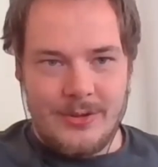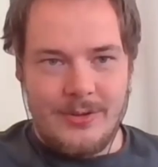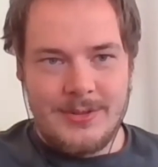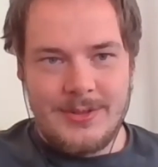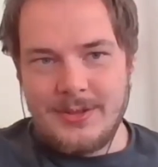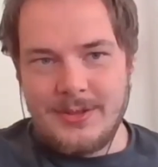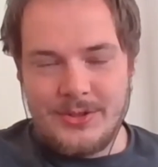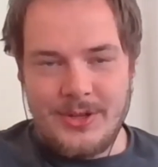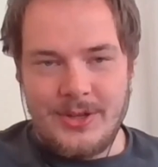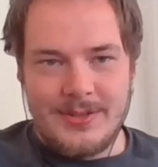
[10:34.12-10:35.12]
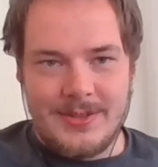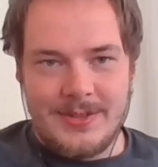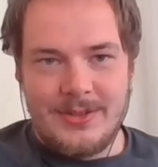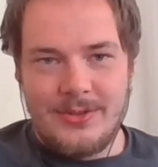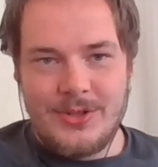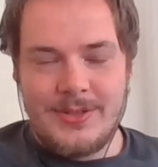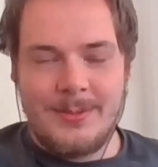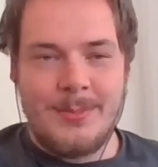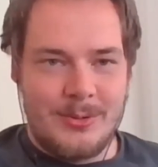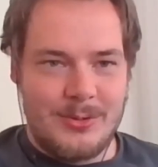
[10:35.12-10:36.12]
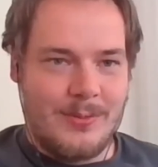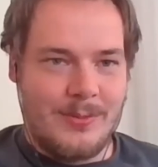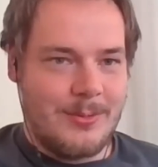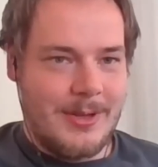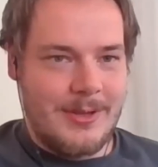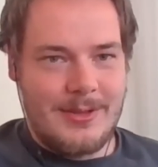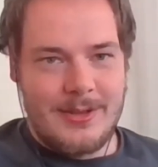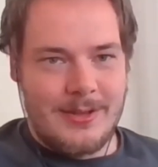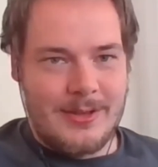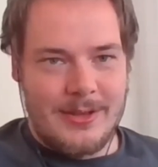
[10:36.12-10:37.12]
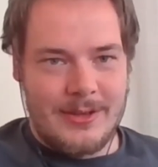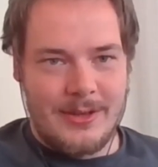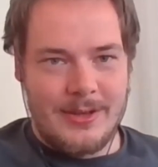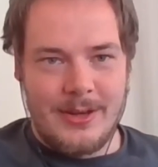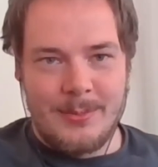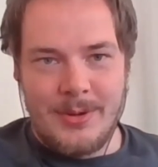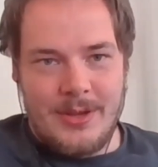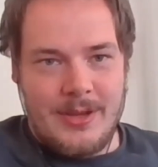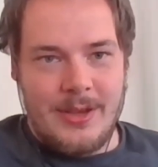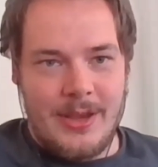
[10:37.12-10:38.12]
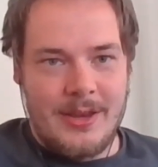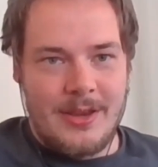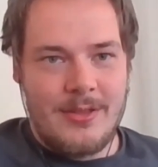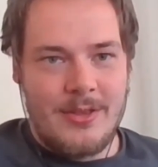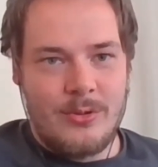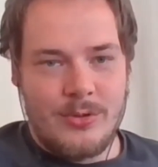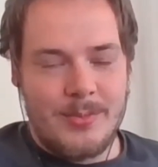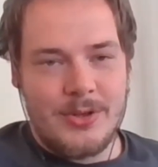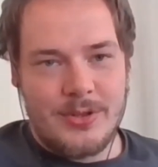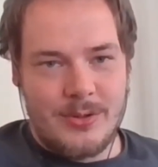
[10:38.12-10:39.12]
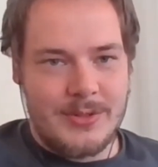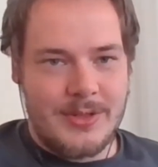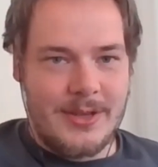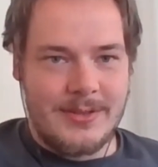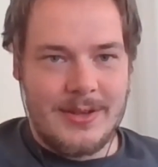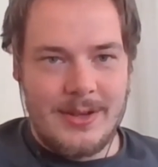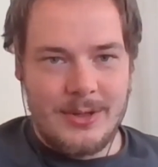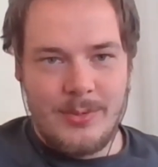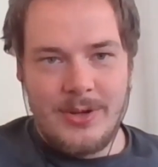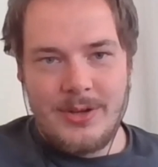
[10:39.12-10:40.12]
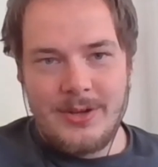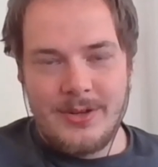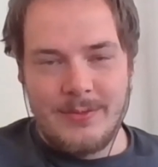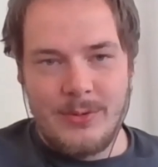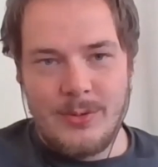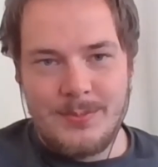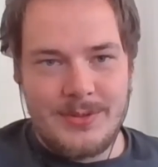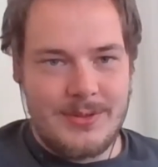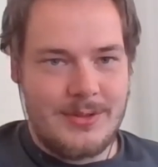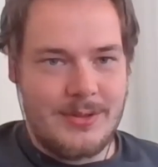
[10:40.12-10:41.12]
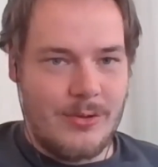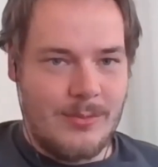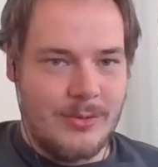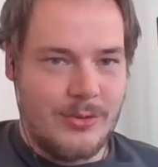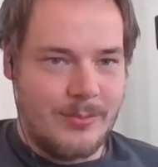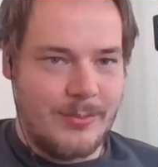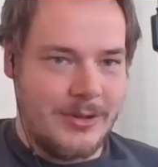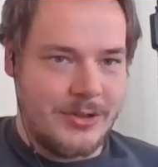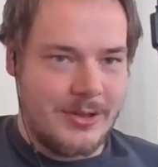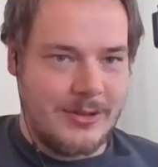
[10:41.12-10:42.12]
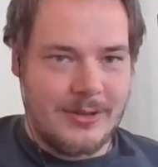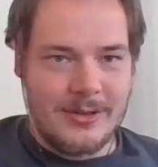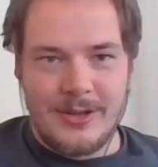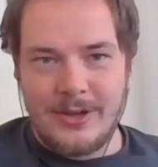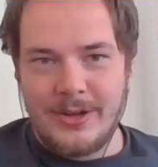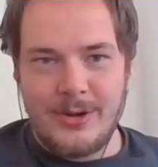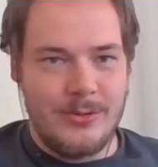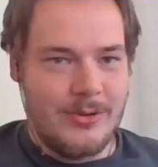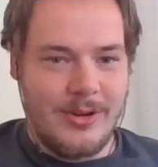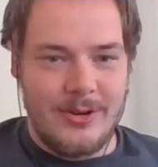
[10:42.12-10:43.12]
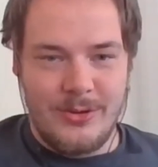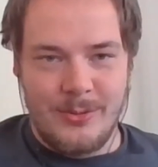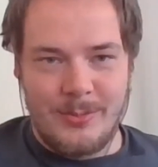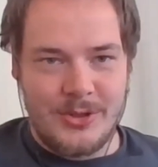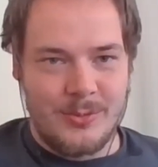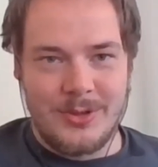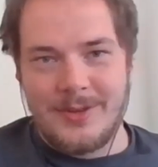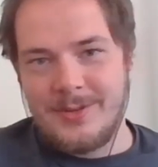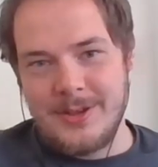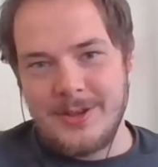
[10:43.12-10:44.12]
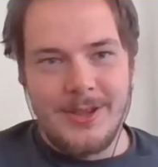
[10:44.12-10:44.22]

also, Jenkins is not just about software. It can be any other automation use case, hardware, DevOps, home automation, accounting automation, whatever.